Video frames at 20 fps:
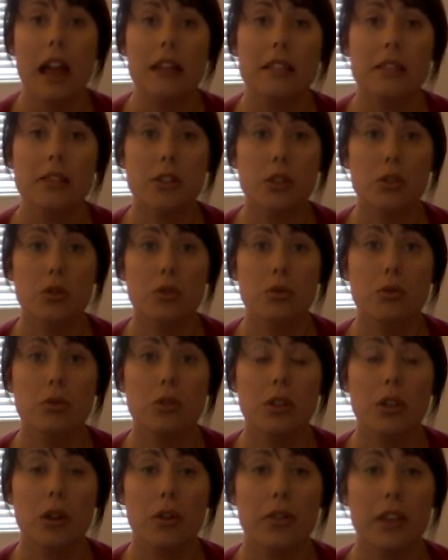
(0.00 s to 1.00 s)
as to
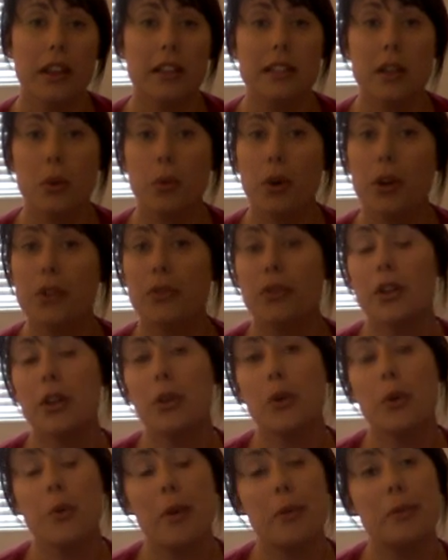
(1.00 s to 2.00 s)
things that worked for
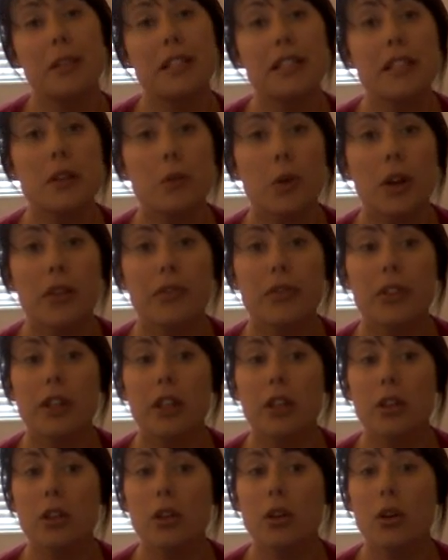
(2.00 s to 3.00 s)
you or maybe didn't work for
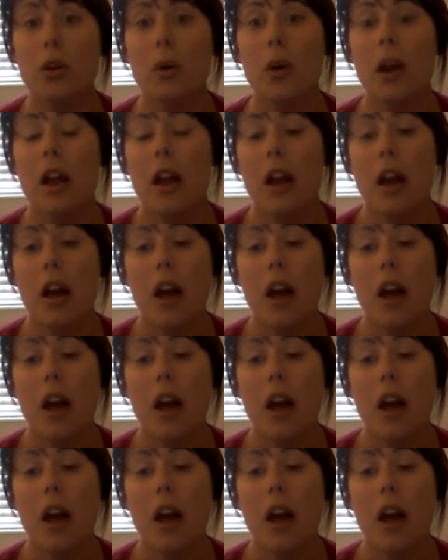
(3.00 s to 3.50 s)
you.